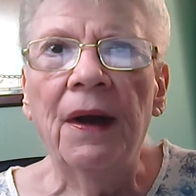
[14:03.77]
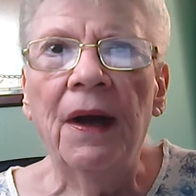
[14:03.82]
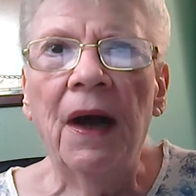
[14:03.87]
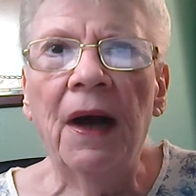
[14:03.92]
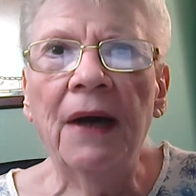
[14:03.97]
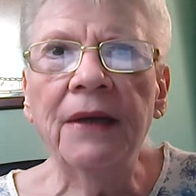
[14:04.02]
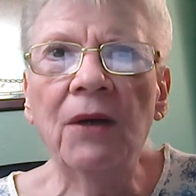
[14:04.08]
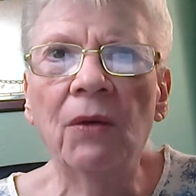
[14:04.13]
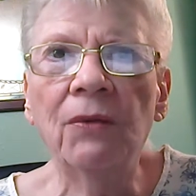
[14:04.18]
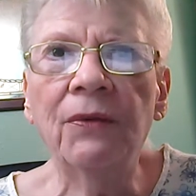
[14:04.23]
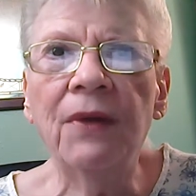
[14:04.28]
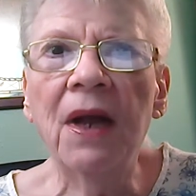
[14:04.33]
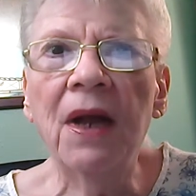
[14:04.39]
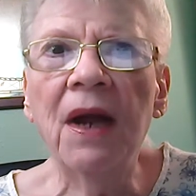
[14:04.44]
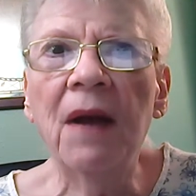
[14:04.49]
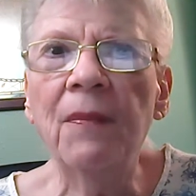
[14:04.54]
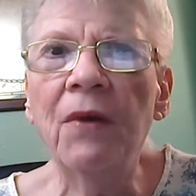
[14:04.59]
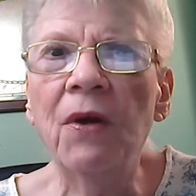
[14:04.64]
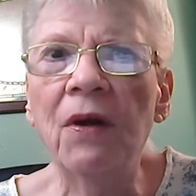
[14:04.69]
I don't
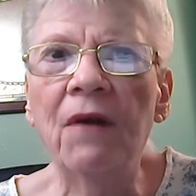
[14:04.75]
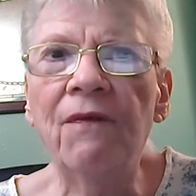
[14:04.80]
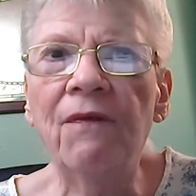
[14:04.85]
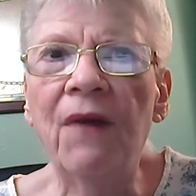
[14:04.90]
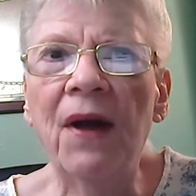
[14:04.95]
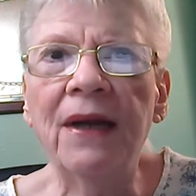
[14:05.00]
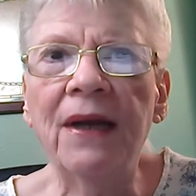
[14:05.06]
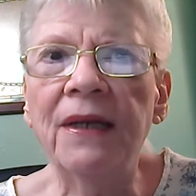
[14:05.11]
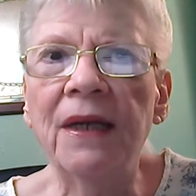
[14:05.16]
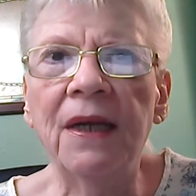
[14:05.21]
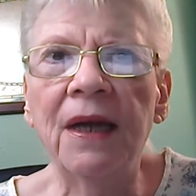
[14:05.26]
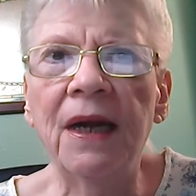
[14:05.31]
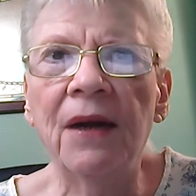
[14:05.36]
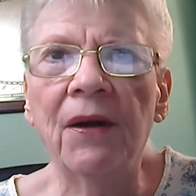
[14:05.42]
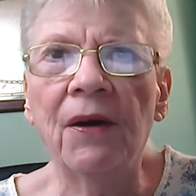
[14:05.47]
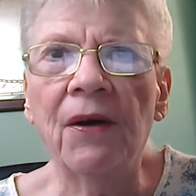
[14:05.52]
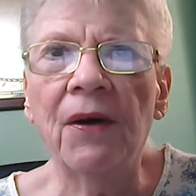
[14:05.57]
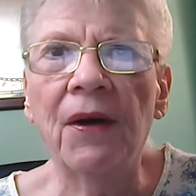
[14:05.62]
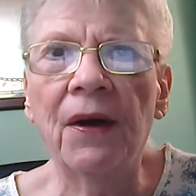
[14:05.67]
think I'm going to find it
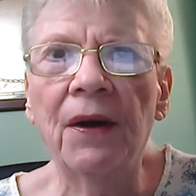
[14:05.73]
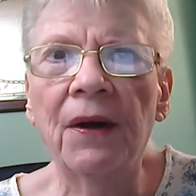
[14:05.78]
here.